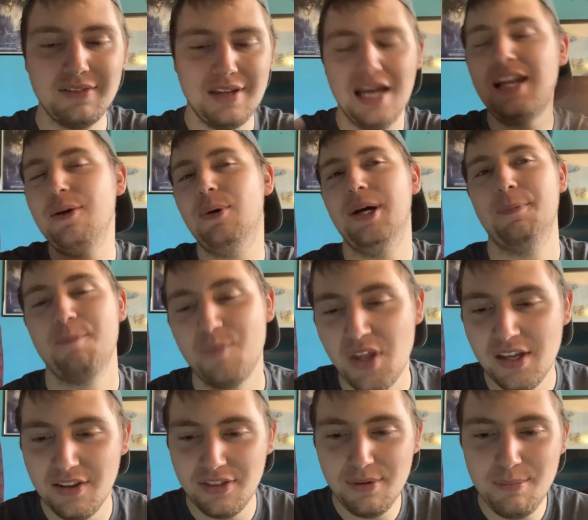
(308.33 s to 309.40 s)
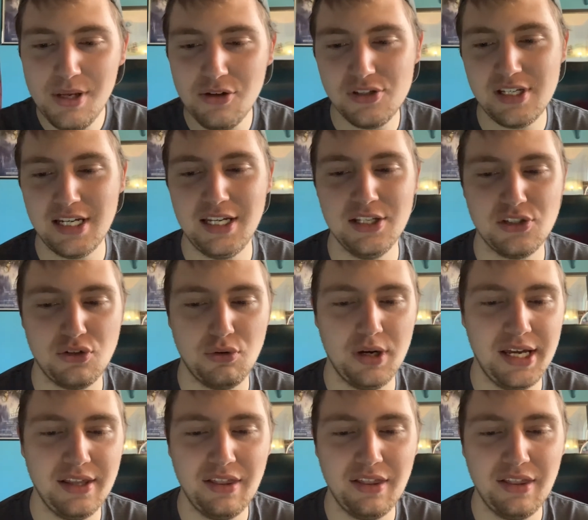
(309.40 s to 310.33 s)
Anyway, the music is great.